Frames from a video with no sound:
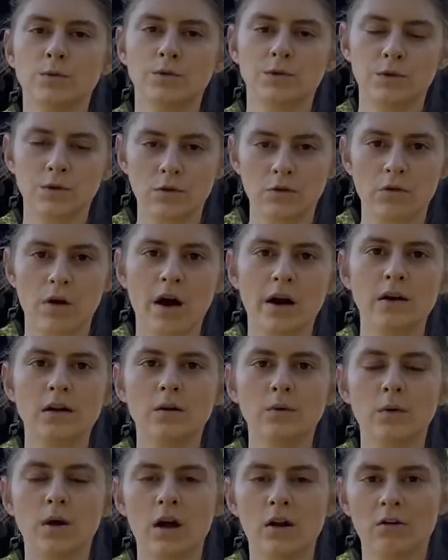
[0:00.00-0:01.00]
to a rider
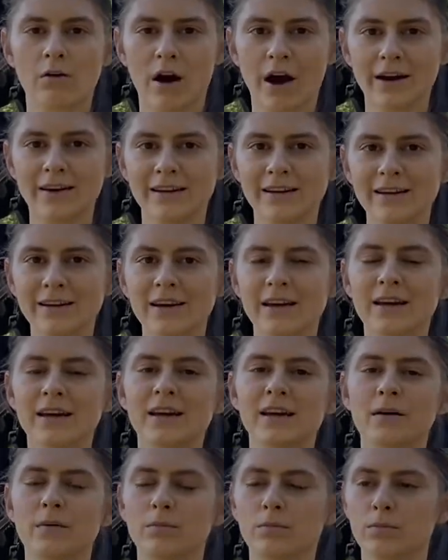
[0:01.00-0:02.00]
while riding,
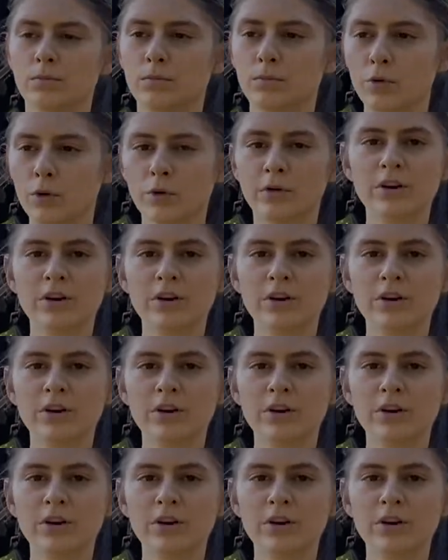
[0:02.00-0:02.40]
more